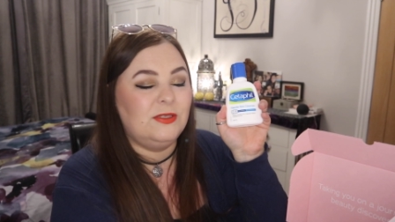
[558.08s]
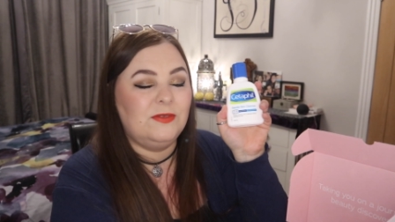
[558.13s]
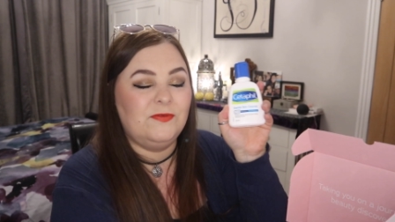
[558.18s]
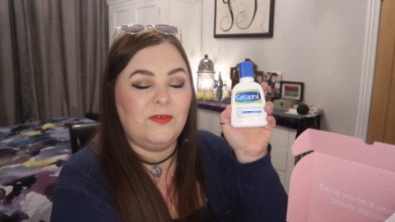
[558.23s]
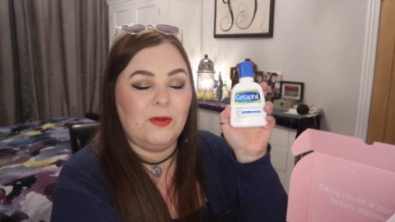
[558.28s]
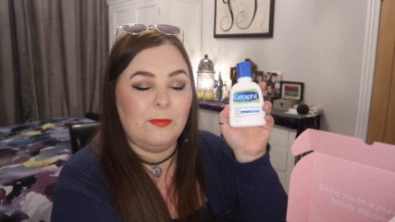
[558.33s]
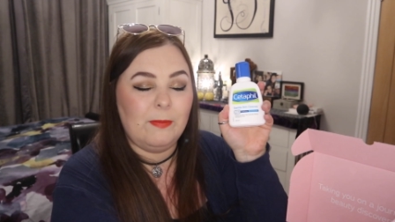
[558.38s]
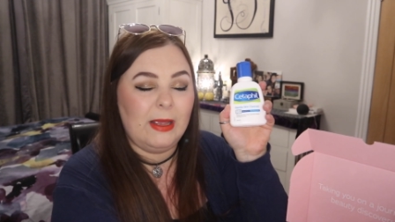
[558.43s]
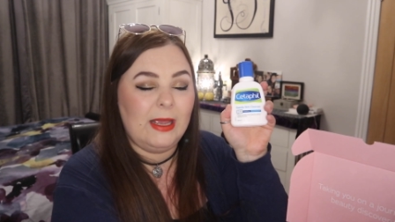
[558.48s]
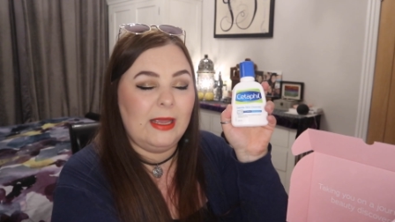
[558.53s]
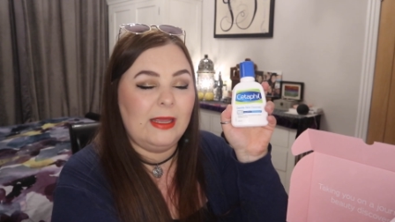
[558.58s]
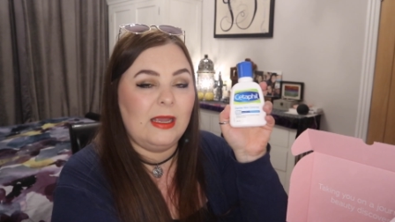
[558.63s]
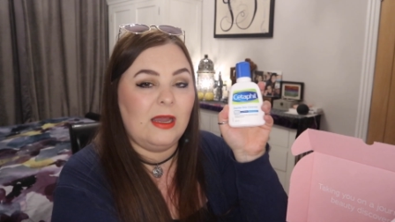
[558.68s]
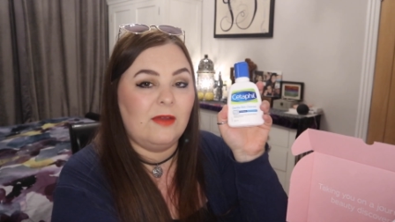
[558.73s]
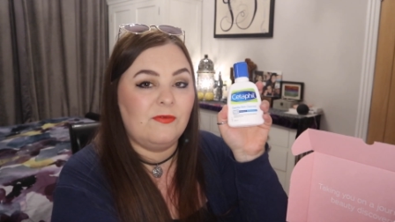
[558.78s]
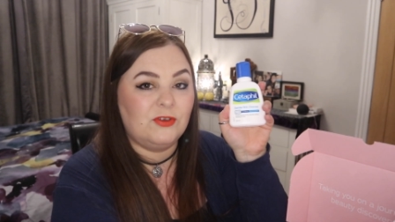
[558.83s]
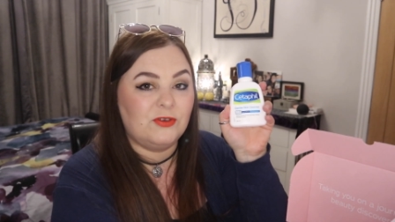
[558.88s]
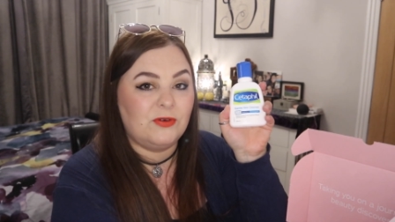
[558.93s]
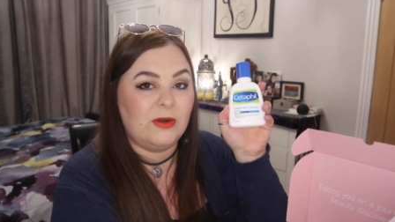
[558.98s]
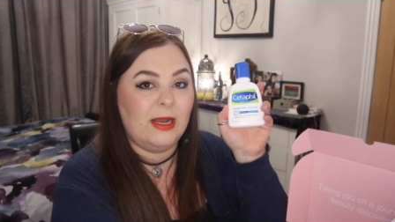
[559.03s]
For me,
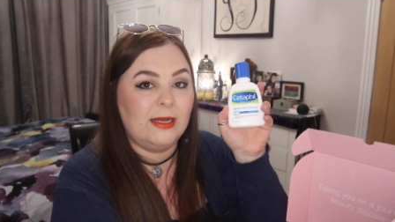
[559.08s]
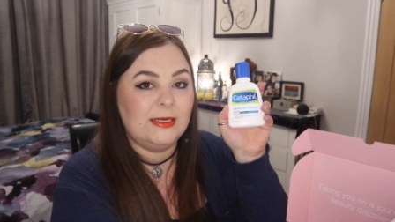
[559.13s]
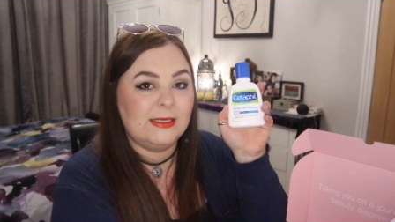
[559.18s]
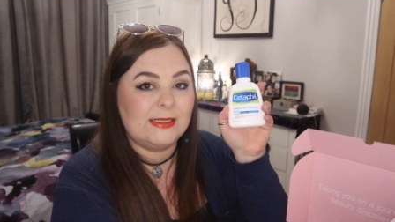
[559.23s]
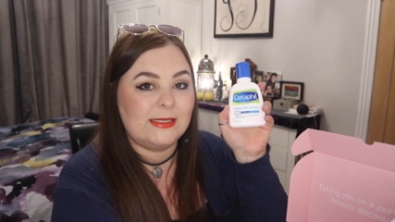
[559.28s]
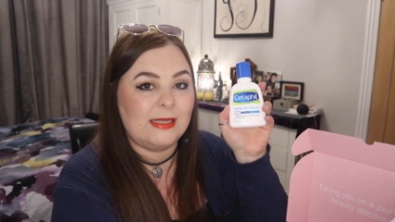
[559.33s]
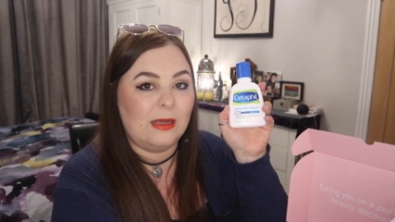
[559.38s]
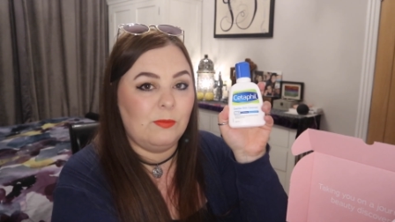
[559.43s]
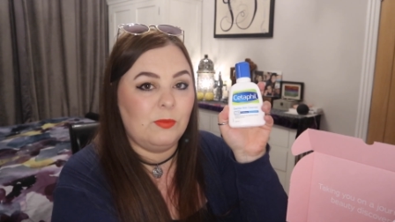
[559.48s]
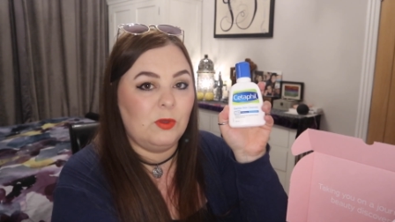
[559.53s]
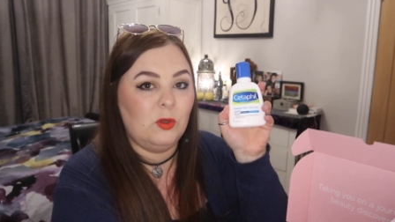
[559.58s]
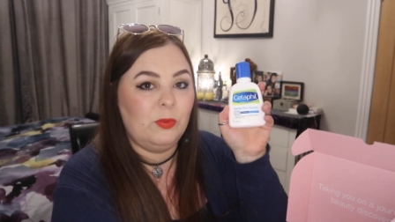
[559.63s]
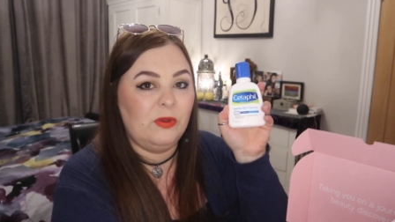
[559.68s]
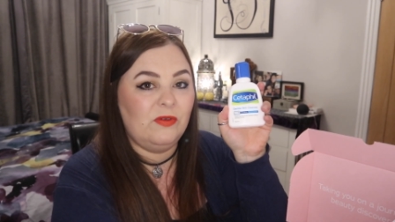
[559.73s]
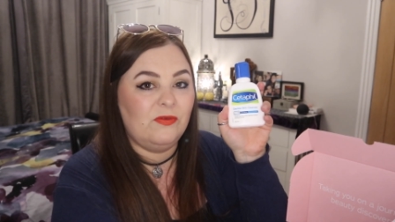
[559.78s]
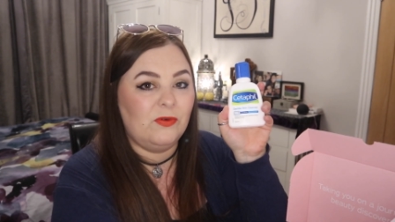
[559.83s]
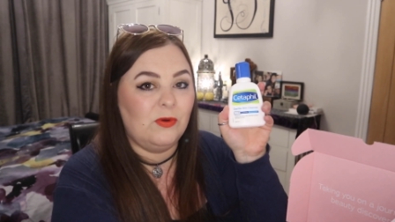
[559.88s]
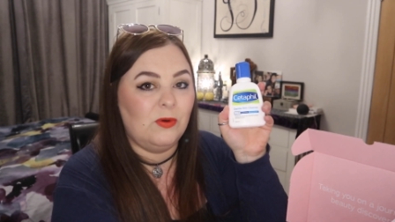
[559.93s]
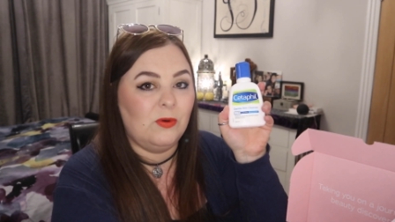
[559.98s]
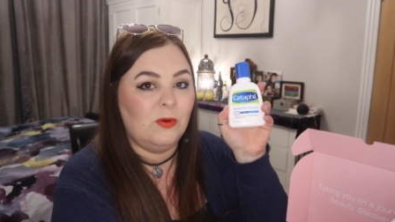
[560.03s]
I've tried a sample
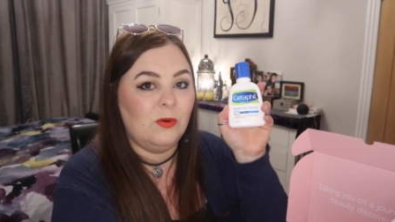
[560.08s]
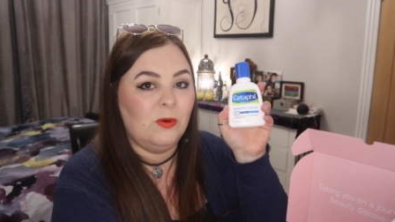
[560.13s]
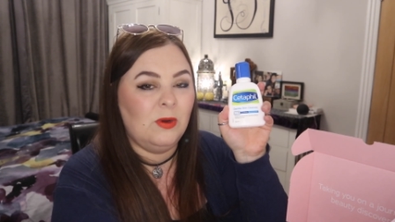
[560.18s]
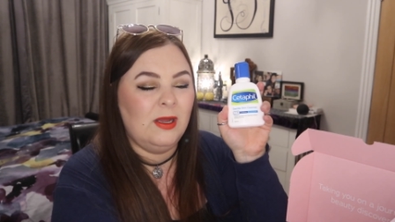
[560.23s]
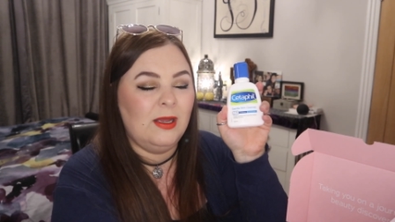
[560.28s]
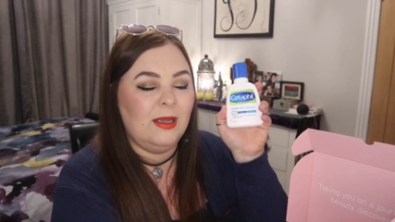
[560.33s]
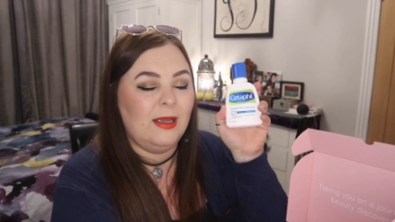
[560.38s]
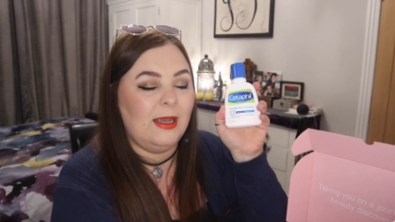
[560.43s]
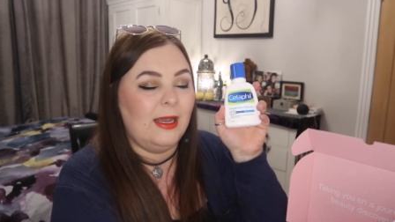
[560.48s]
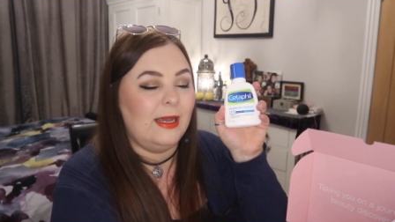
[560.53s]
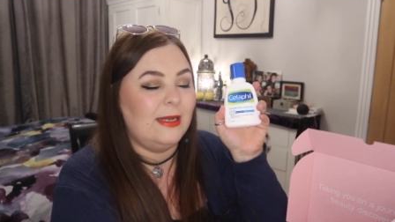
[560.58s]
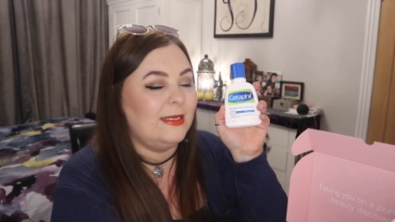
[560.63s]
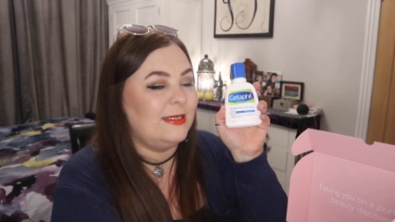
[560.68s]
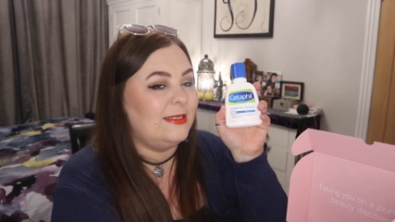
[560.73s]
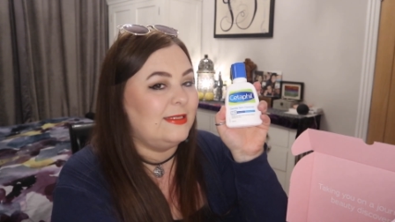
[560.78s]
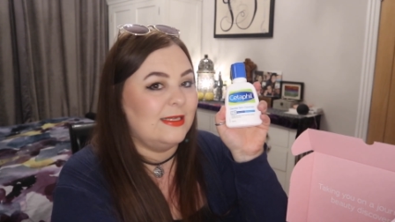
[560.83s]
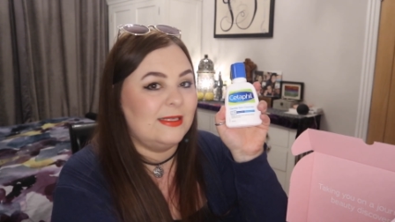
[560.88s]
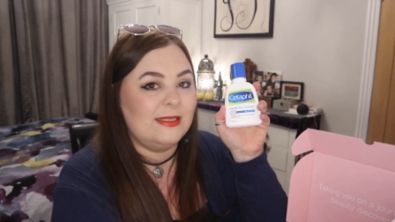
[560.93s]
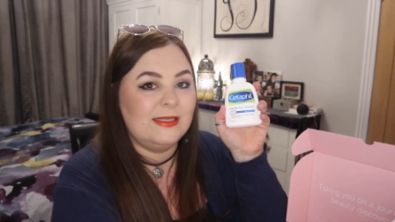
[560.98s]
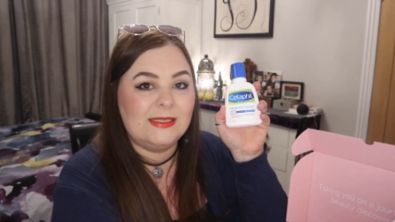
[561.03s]
before and
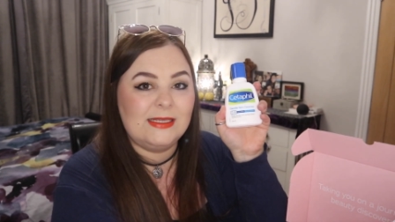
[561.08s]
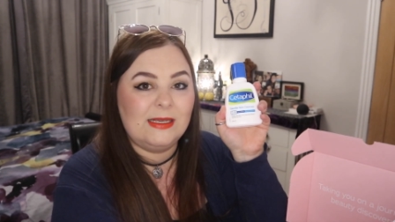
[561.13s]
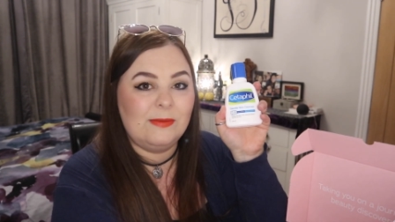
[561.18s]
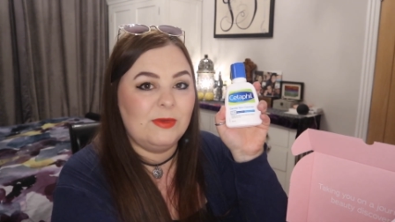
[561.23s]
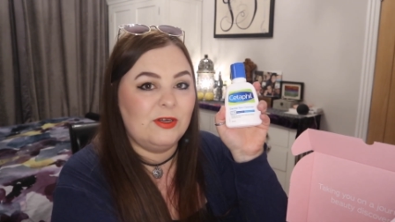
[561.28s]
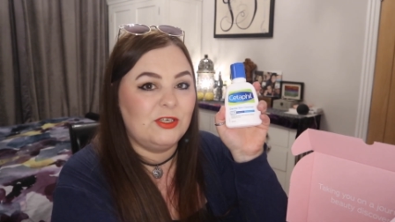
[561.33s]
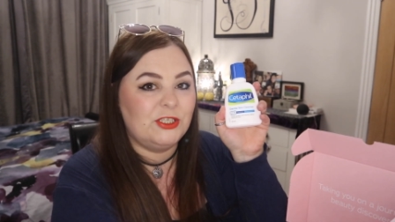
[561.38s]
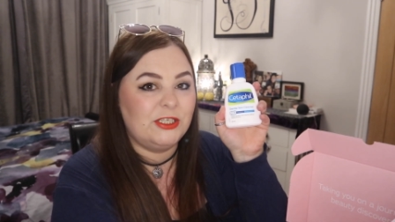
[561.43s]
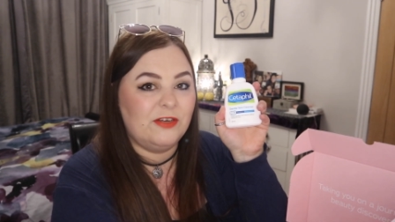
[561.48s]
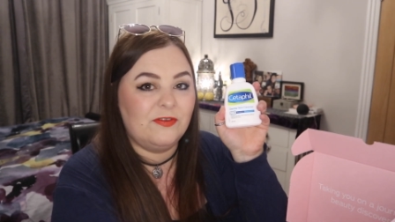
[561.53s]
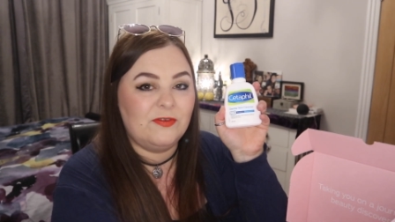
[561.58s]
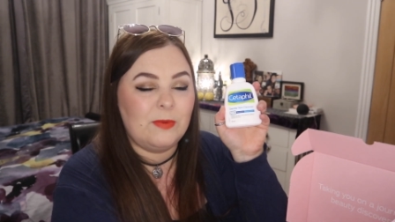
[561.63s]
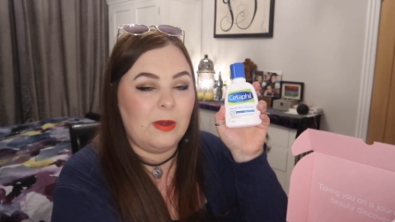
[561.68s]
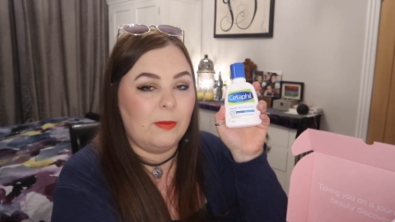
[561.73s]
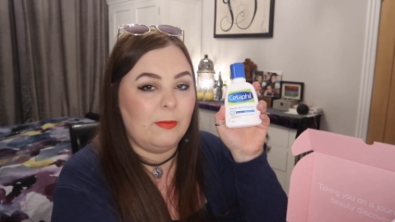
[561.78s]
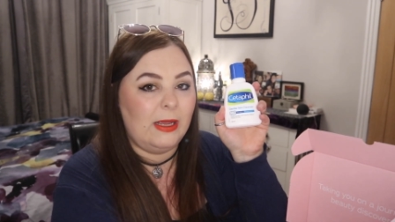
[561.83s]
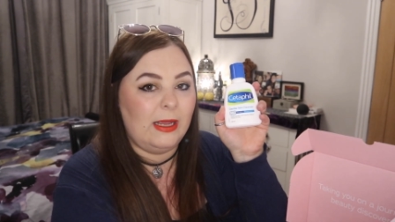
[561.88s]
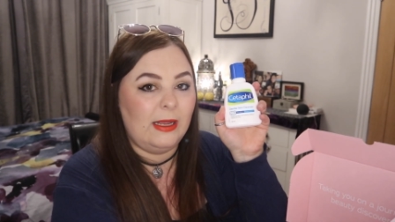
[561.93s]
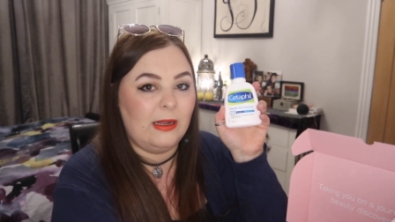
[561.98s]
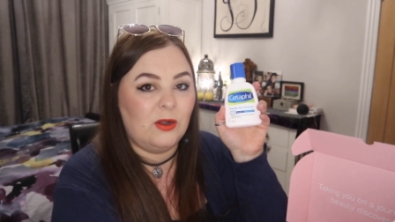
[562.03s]
it didn't seem to shift my
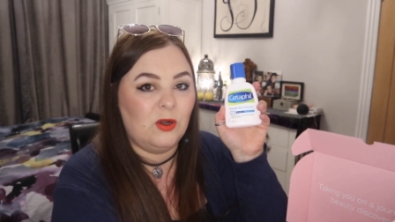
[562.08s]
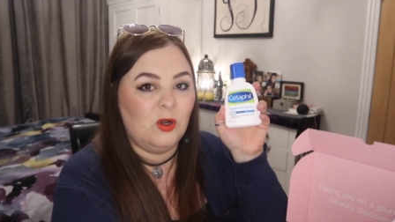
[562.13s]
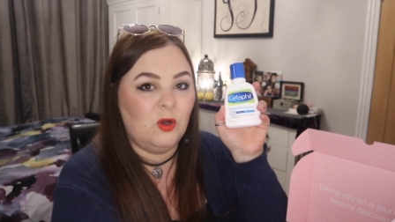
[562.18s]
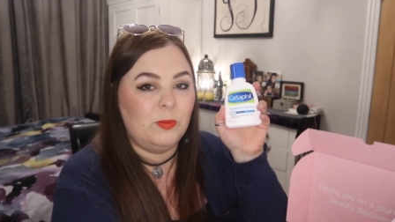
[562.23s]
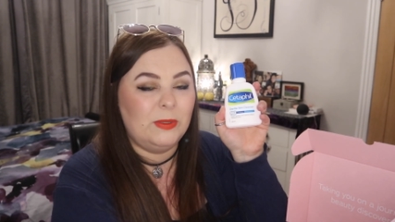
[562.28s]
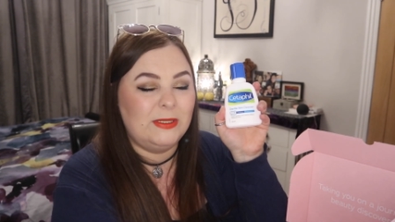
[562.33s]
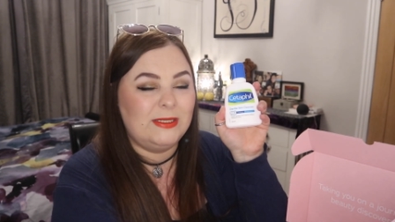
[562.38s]
makeup.